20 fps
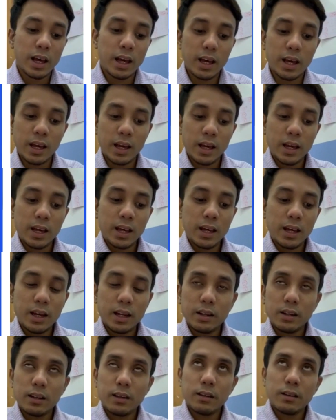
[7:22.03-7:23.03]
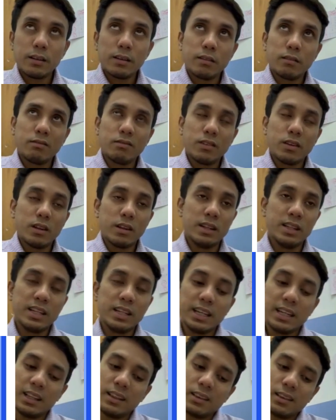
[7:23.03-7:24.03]
And
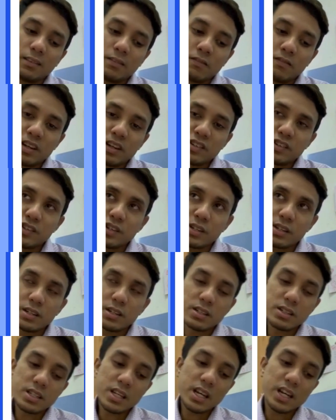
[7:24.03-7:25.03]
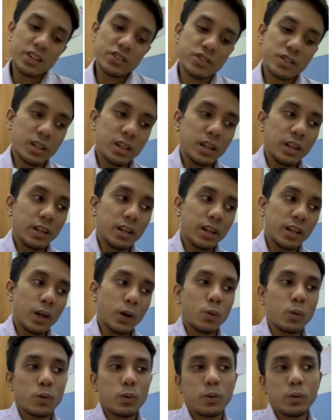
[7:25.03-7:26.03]
the intervention is actually there
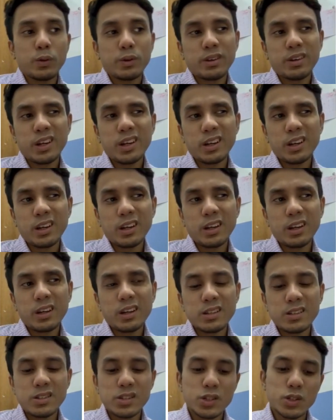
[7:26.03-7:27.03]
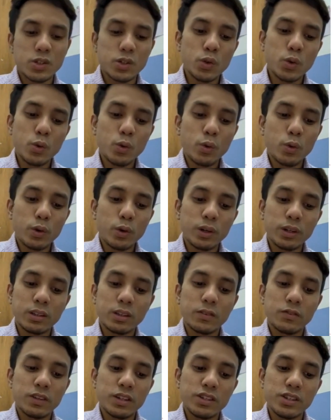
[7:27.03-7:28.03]
is no
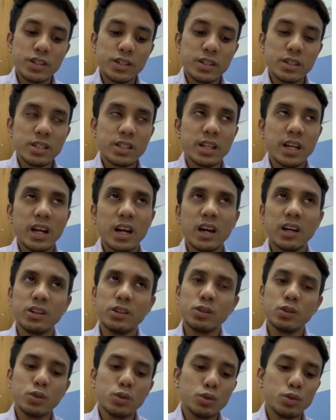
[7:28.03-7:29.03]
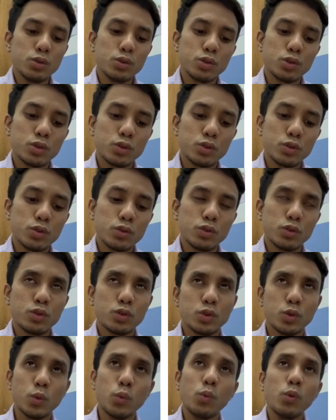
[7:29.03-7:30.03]
interventions that are known
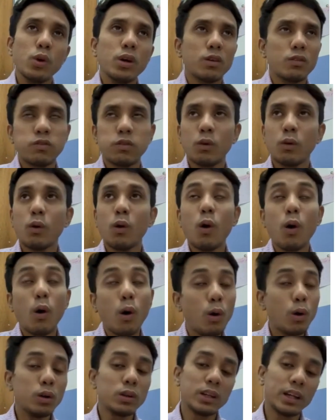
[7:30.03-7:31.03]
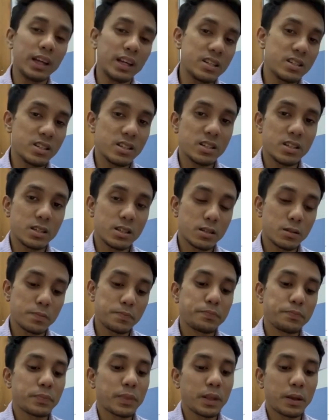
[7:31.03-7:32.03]
to work for all cases,
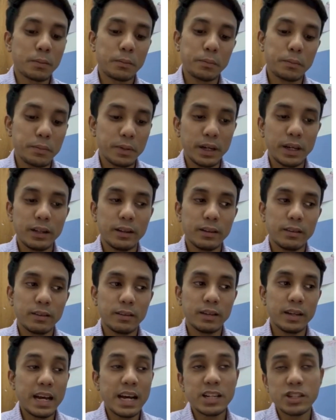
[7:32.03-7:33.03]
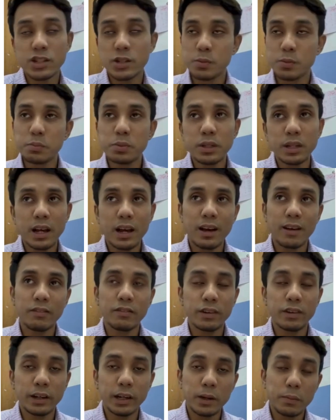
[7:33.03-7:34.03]
but the expert have
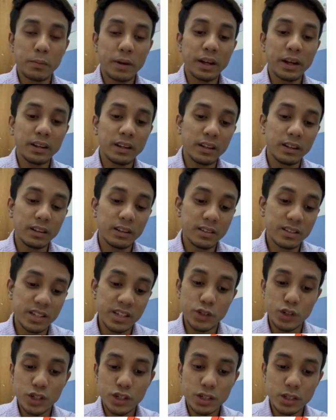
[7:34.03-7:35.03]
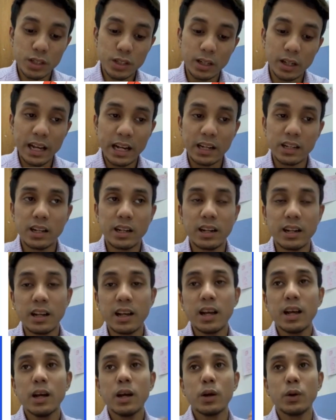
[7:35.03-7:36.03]
suggested
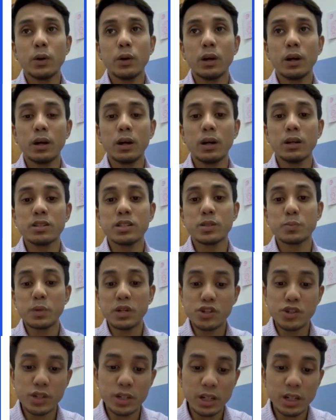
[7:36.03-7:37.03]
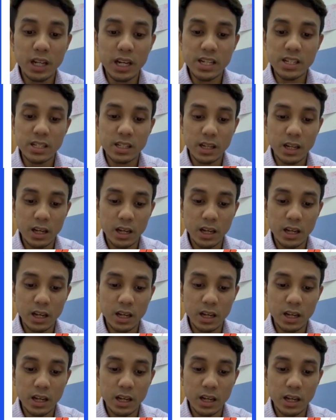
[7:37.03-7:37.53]
that specialized